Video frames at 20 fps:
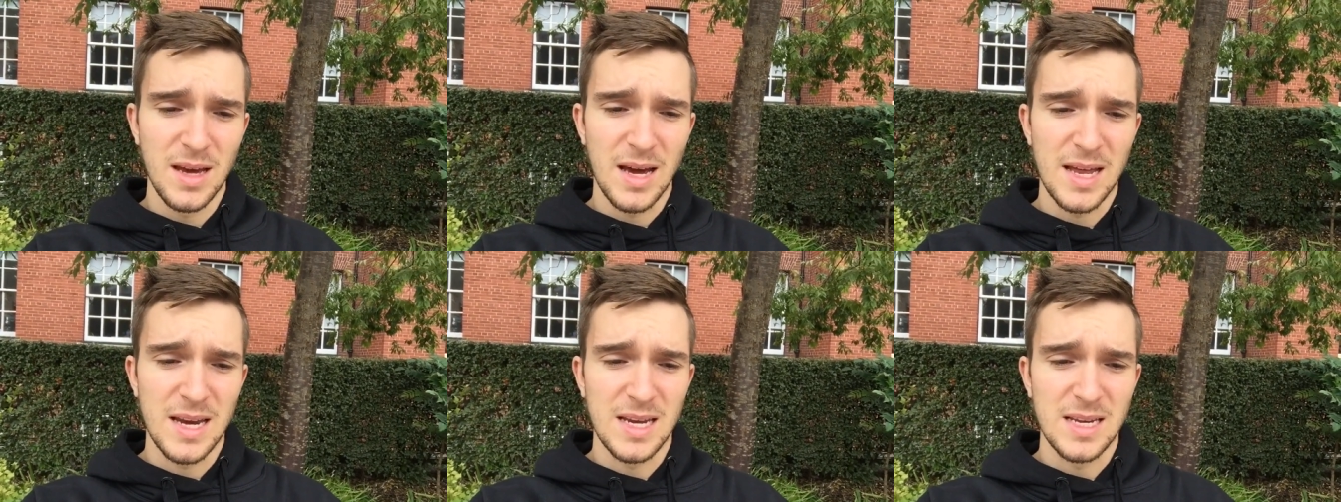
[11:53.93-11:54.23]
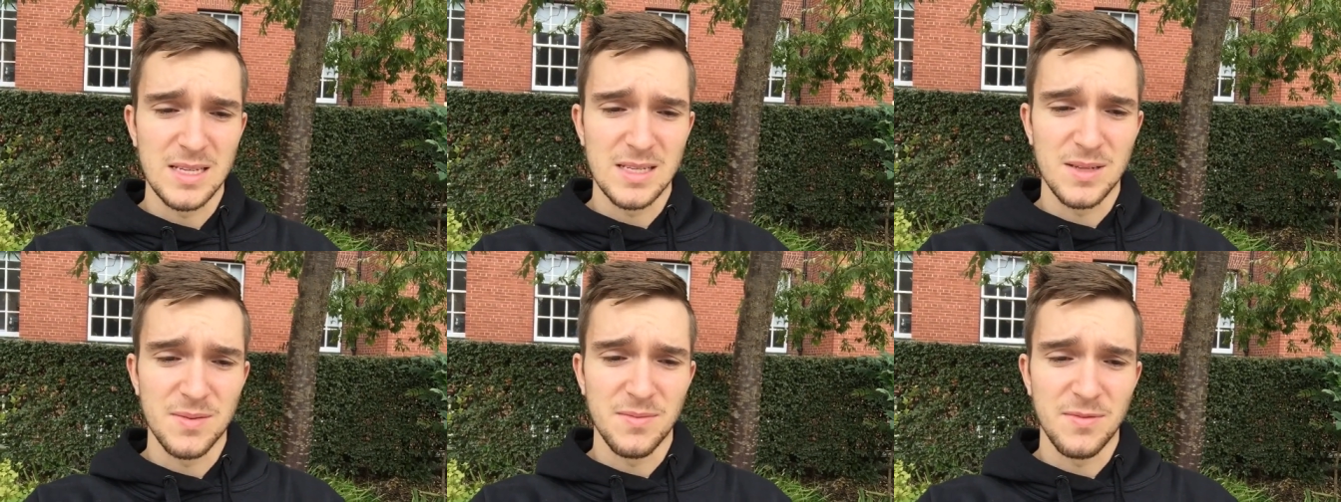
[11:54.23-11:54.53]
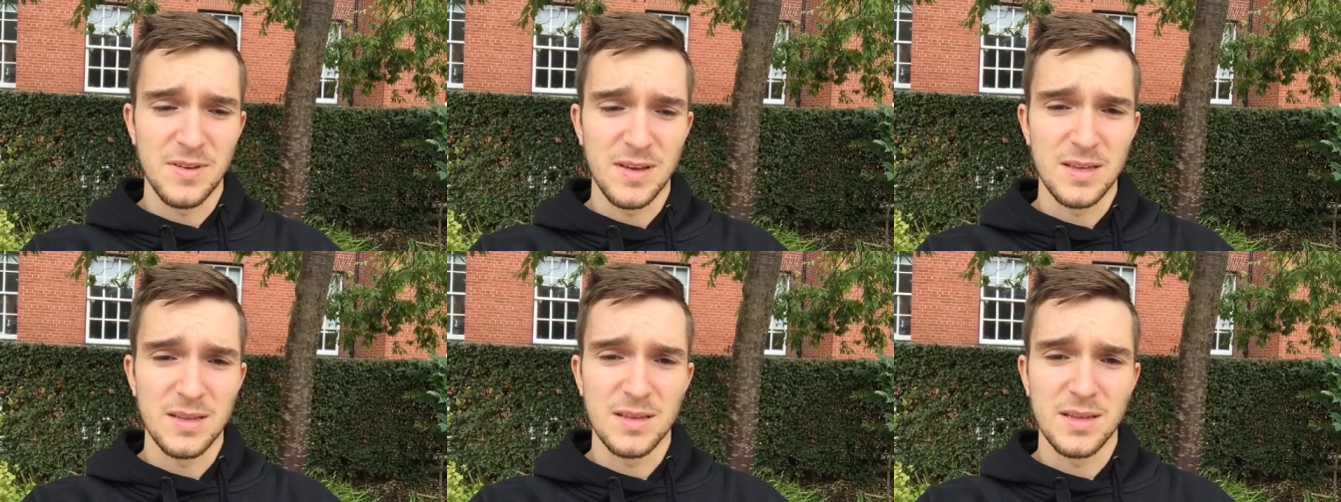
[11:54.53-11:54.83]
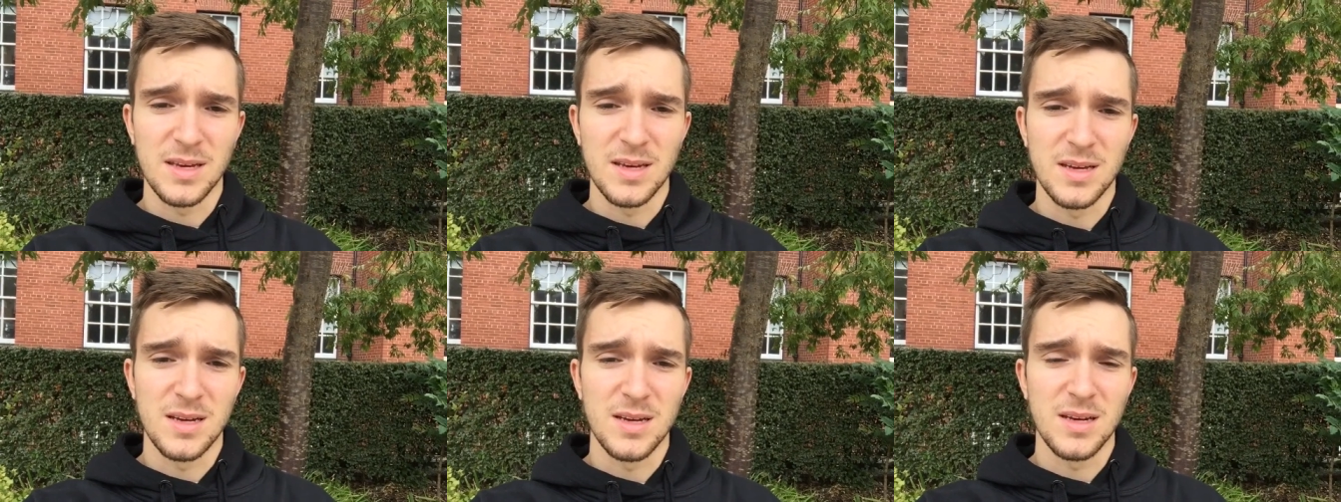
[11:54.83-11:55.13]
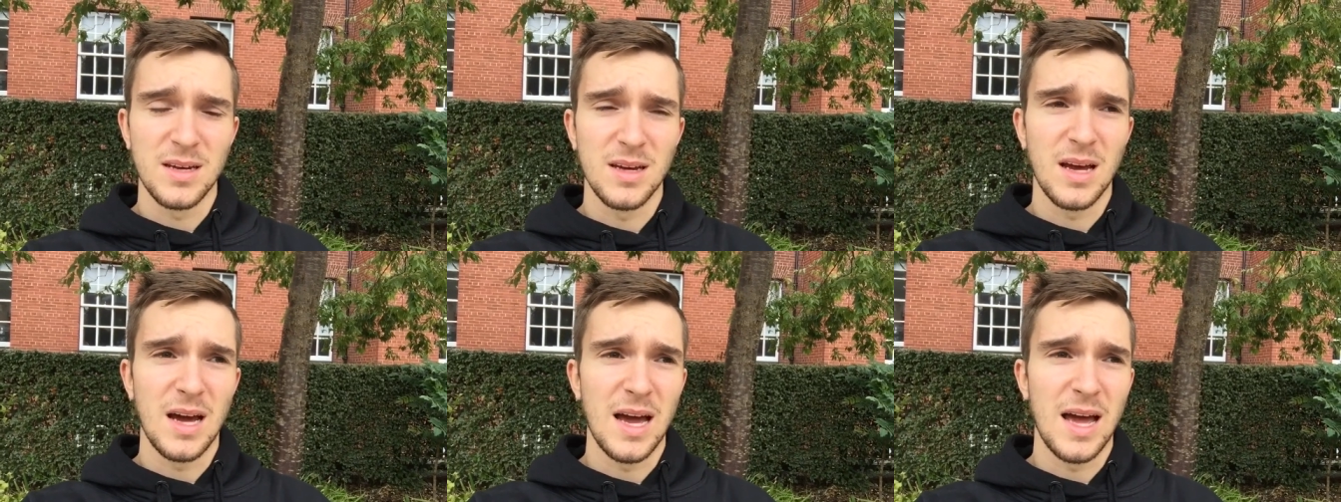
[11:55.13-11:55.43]
and it is something that
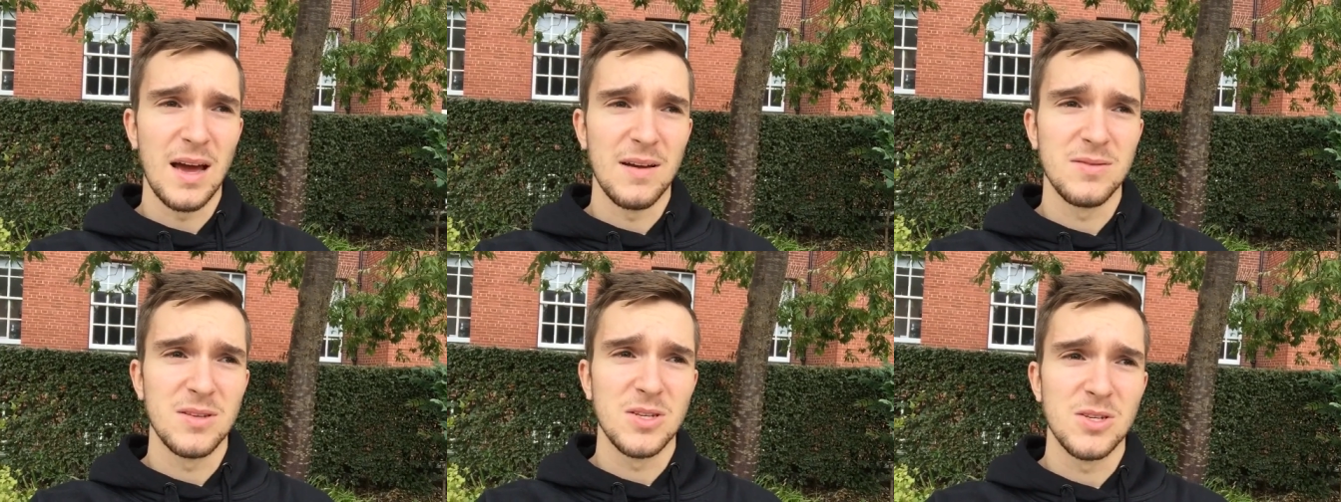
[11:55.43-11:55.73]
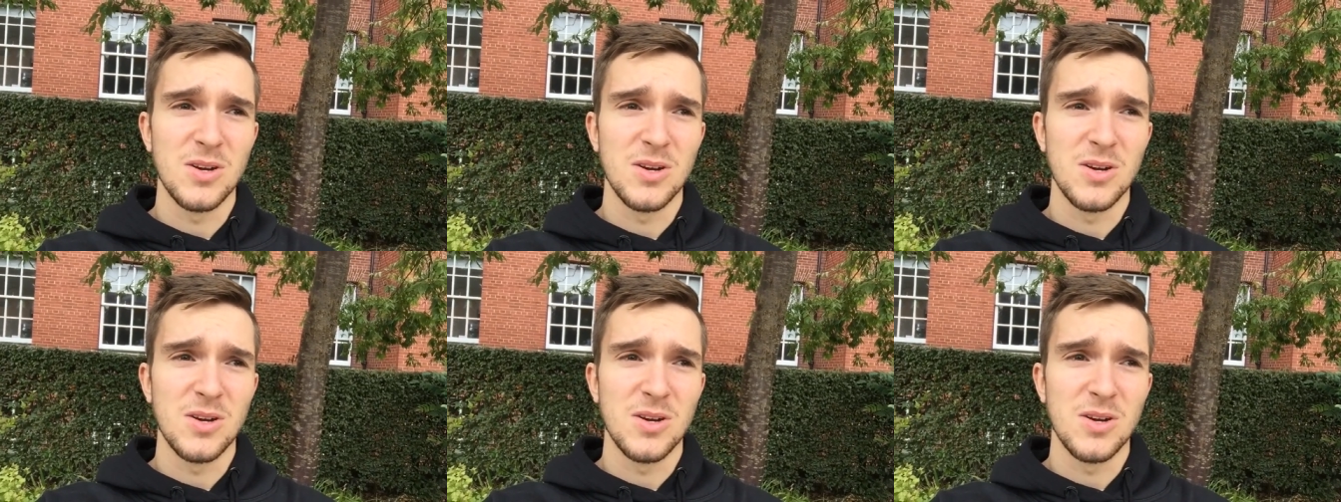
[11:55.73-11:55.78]
I have to